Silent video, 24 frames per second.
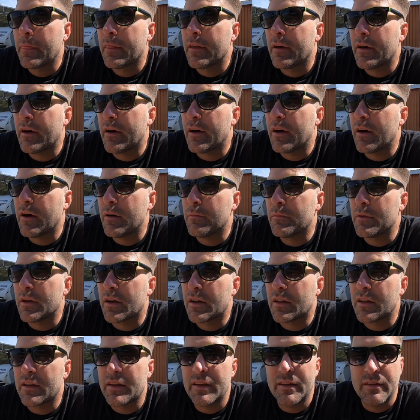
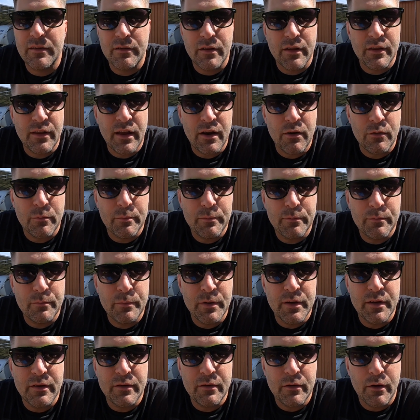Luckily, that'll
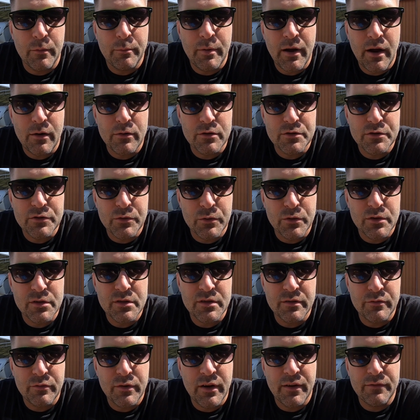be our power source
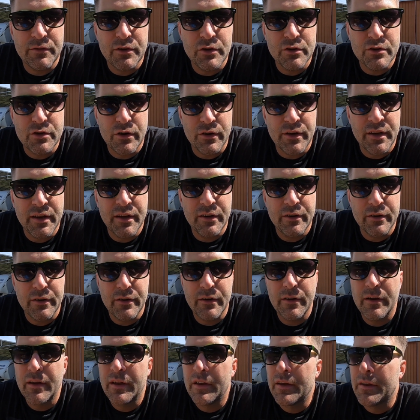if we have to use our
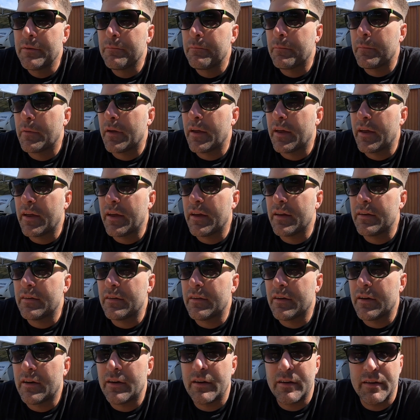heater and
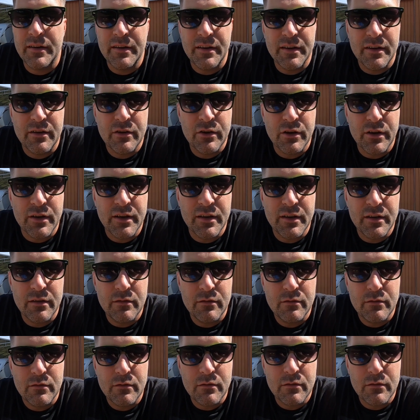any cooking.